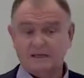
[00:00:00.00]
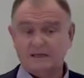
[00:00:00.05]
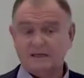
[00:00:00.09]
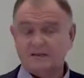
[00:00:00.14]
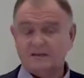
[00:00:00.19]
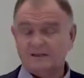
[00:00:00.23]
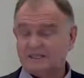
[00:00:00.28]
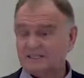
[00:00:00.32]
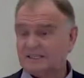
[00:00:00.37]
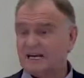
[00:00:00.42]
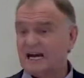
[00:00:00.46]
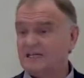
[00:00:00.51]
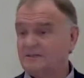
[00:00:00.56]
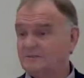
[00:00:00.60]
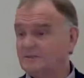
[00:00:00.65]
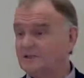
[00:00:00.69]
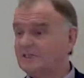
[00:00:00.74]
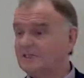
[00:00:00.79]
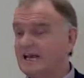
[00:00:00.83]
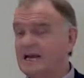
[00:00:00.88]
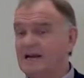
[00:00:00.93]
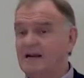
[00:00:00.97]
The seismic
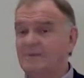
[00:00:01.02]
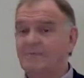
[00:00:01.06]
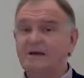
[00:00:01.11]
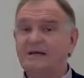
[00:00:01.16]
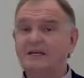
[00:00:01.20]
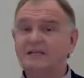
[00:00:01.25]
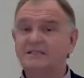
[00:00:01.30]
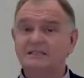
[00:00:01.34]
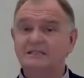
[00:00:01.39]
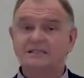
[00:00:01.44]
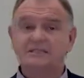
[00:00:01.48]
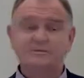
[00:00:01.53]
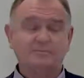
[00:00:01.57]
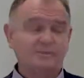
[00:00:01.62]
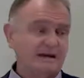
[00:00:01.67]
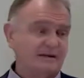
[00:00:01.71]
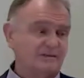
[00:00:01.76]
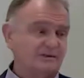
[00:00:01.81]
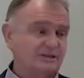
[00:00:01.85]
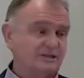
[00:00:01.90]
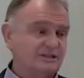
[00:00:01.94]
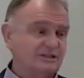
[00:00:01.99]
scalability, to be
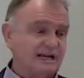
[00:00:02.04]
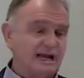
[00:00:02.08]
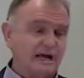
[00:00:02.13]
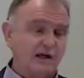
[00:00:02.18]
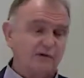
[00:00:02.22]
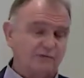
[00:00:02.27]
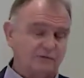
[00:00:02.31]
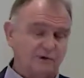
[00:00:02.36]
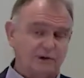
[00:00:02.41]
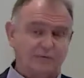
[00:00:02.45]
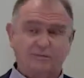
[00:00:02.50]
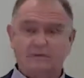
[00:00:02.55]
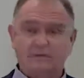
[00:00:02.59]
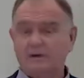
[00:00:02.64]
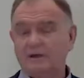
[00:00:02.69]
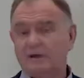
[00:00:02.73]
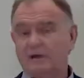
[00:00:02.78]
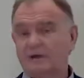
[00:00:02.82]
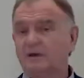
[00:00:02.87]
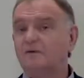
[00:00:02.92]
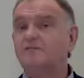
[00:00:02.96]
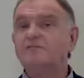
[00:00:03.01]
able to scale from
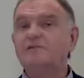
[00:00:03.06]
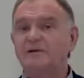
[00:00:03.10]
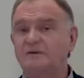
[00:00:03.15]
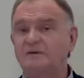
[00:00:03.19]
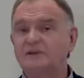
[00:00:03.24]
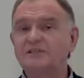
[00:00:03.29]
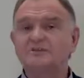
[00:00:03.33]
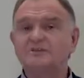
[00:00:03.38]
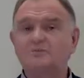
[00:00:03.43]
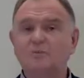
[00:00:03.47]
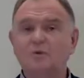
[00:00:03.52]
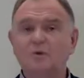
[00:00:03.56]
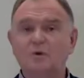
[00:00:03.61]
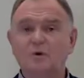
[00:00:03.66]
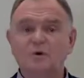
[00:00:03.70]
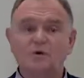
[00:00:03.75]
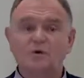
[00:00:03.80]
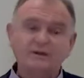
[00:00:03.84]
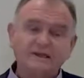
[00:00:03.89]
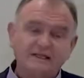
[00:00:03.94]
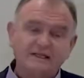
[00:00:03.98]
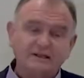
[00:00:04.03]
very
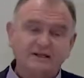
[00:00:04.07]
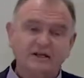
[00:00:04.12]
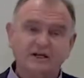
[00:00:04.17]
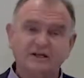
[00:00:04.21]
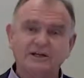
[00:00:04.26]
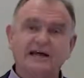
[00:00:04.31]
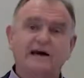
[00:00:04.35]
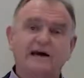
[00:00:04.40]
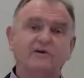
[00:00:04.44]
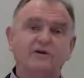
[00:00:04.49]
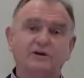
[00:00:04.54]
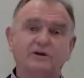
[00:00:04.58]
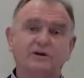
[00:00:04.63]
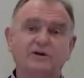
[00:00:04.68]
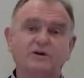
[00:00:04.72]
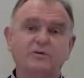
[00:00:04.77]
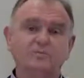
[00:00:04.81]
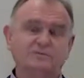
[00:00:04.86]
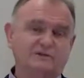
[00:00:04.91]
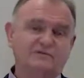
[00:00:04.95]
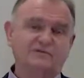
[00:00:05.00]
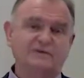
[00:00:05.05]
small little cut down
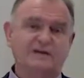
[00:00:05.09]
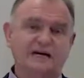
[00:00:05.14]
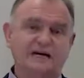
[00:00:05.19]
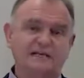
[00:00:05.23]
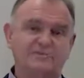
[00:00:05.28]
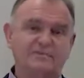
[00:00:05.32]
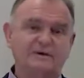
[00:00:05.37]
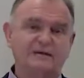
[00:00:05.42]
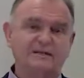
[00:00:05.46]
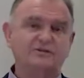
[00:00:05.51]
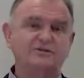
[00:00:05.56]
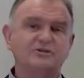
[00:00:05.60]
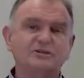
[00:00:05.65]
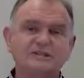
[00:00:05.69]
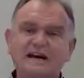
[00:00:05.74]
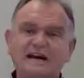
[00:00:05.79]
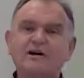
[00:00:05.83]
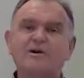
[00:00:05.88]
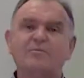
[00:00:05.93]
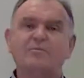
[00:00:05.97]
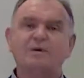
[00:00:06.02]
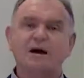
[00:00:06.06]
cubes of seismic to
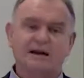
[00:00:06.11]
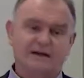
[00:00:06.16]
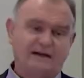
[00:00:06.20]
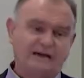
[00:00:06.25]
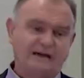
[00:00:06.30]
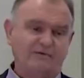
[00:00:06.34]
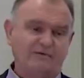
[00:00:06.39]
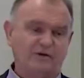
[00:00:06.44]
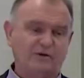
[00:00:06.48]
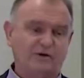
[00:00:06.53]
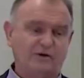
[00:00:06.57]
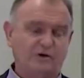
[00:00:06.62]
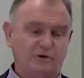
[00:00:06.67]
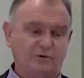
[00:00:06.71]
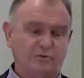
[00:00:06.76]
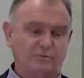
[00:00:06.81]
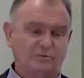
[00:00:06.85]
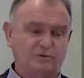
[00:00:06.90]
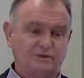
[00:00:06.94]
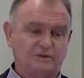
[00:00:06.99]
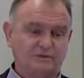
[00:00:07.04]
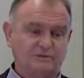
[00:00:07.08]
terabyte level
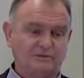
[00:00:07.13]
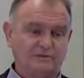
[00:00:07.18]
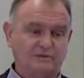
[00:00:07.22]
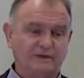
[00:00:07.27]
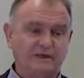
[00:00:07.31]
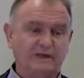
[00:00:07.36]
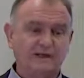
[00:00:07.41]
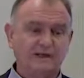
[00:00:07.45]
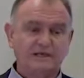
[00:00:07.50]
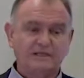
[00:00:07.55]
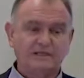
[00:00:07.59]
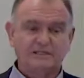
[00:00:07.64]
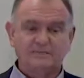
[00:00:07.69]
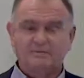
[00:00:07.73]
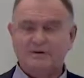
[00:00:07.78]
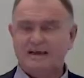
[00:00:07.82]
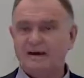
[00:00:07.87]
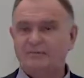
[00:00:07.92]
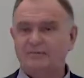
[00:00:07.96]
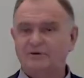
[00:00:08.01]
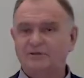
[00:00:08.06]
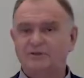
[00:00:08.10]
cubes, to be
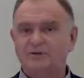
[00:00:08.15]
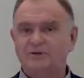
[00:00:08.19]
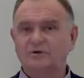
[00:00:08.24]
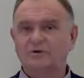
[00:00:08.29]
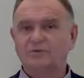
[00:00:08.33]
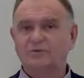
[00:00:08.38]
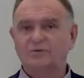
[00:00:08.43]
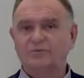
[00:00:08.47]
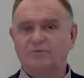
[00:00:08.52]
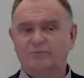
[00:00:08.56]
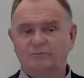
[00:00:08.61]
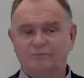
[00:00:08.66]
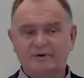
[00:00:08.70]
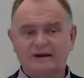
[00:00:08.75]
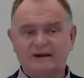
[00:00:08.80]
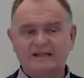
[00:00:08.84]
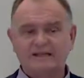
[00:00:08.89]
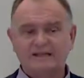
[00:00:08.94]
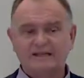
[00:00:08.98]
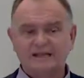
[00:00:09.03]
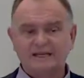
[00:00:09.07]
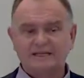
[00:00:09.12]
able to
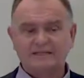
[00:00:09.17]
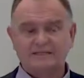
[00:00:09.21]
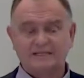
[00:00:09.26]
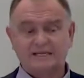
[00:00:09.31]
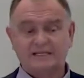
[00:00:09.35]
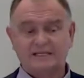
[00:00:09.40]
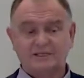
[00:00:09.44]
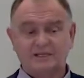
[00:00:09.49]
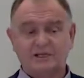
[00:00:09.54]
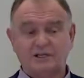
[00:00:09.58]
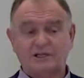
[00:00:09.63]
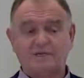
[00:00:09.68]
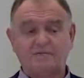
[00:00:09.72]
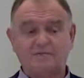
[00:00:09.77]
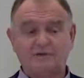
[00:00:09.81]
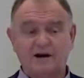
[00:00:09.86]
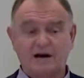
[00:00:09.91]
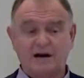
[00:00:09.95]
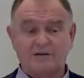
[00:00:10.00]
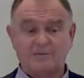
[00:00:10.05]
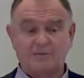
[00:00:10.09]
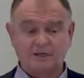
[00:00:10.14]
bring these into the
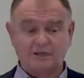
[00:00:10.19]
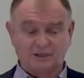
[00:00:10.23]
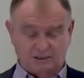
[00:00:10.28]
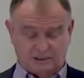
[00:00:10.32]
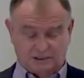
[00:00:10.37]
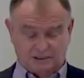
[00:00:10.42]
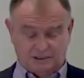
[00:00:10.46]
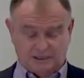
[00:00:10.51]
environment